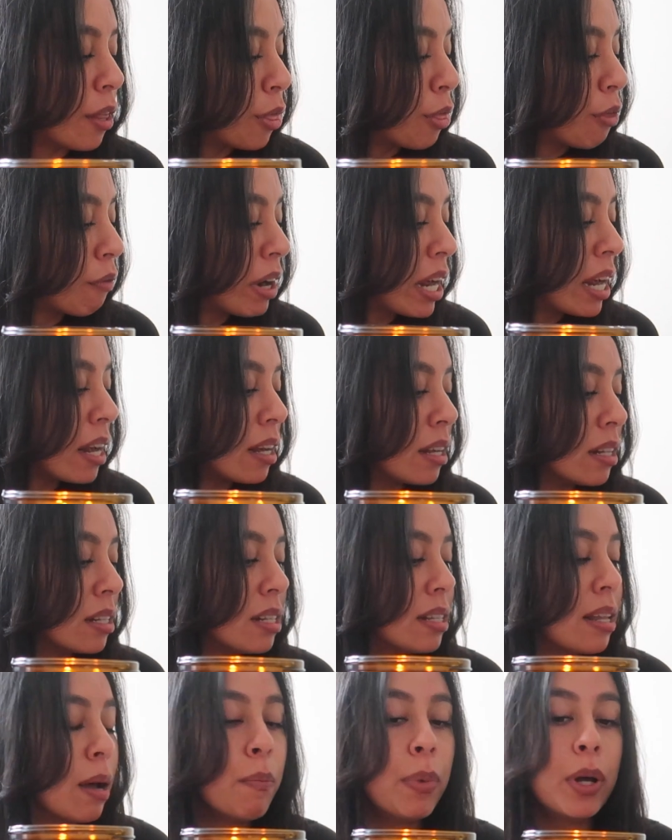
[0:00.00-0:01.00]
3
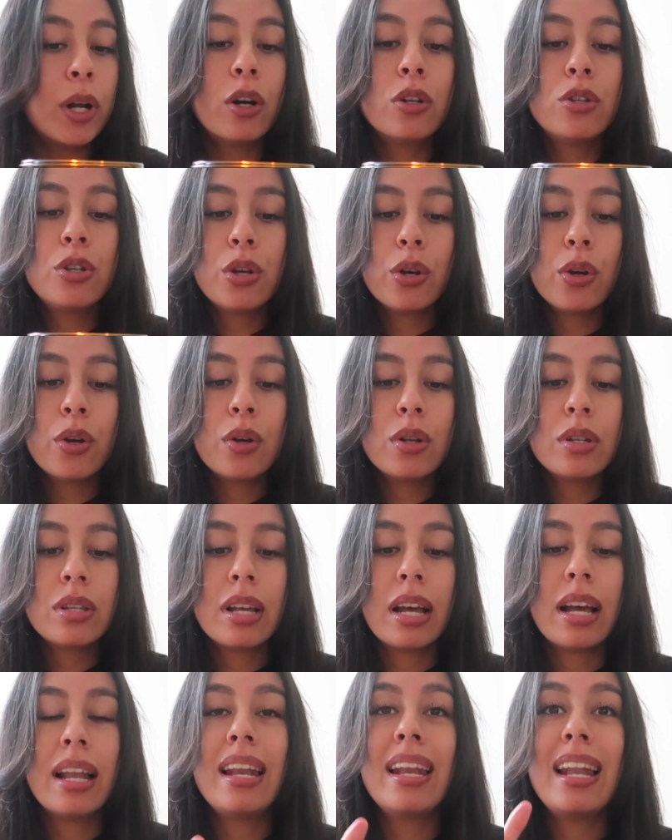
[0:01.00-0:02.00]
Stabilo 2s.
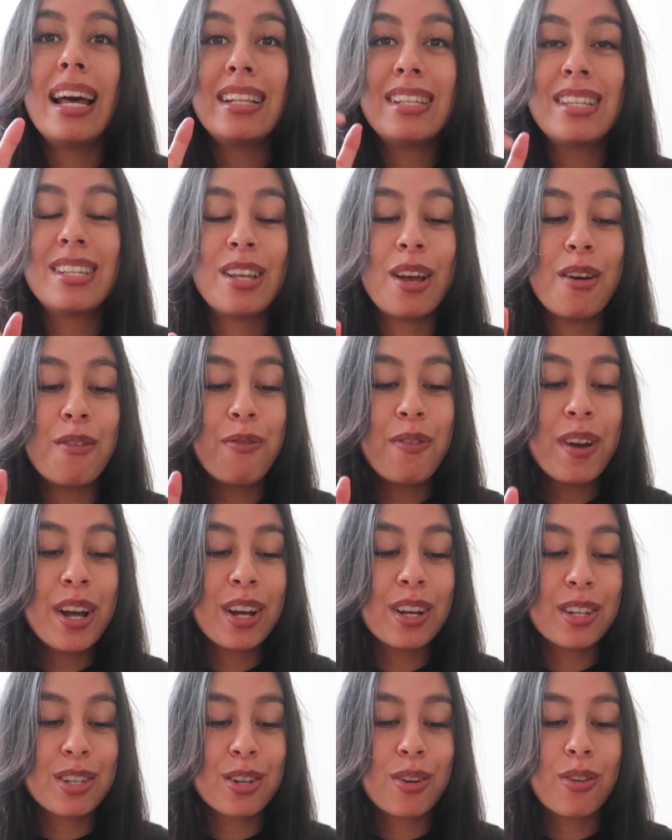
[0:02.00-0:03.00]
Let's
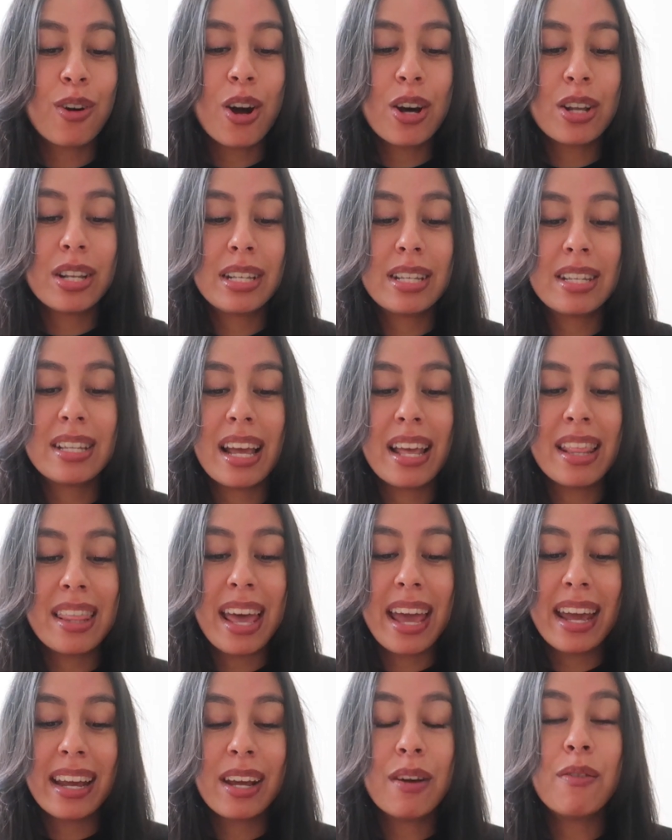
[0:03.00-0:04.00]
fingers crossed
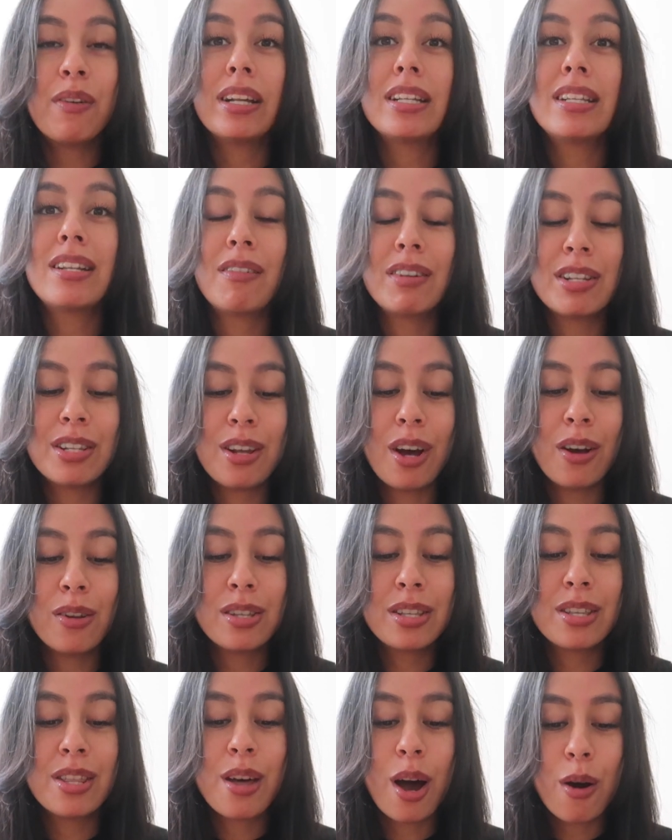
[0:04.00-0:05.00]
they give us the
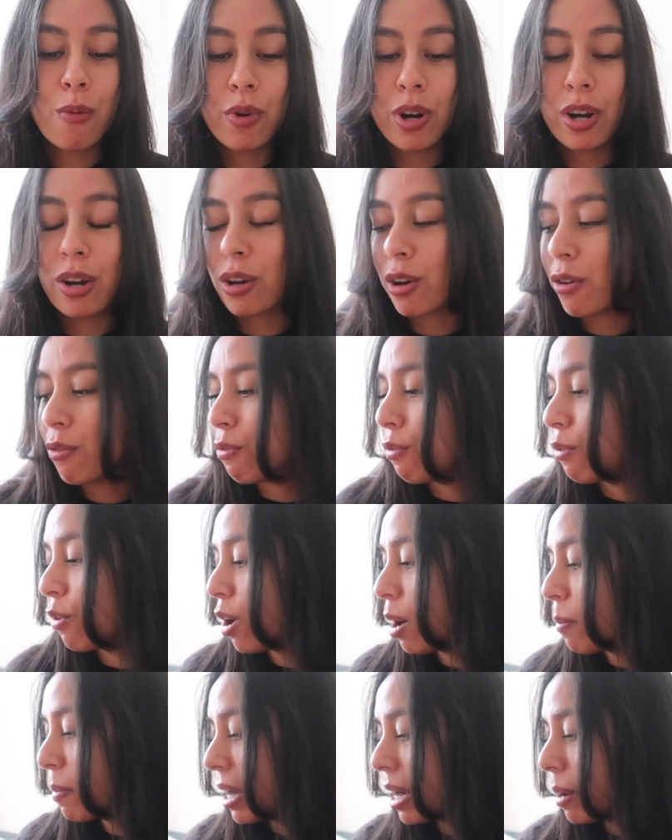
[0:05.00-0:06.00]
results that we're looking for.
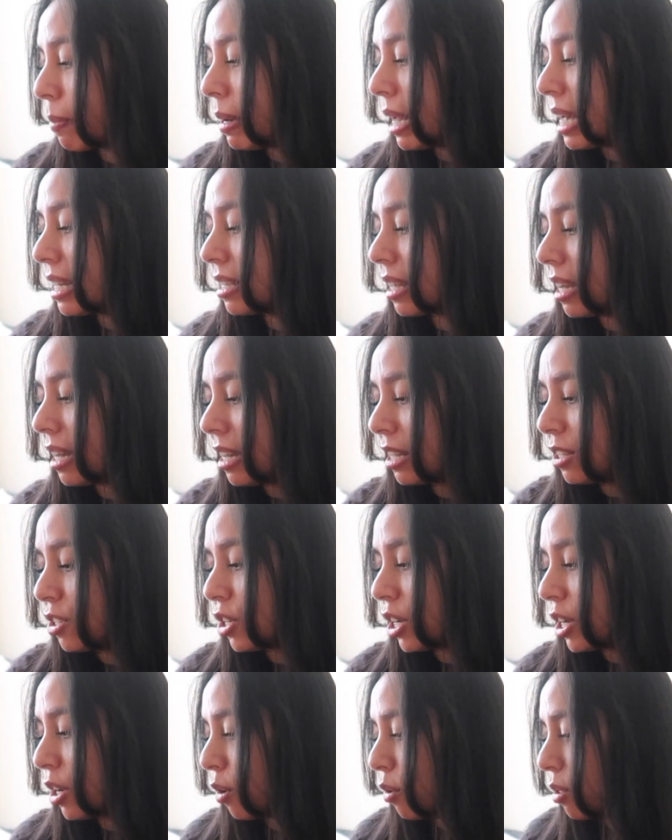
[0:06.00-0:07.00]
I'm gonna place it
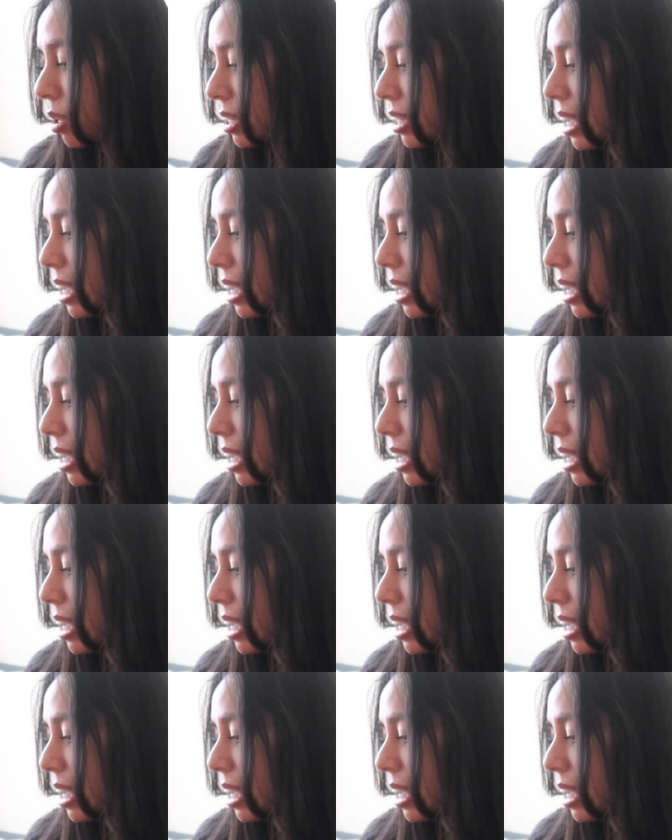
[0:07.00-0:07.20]
literally on the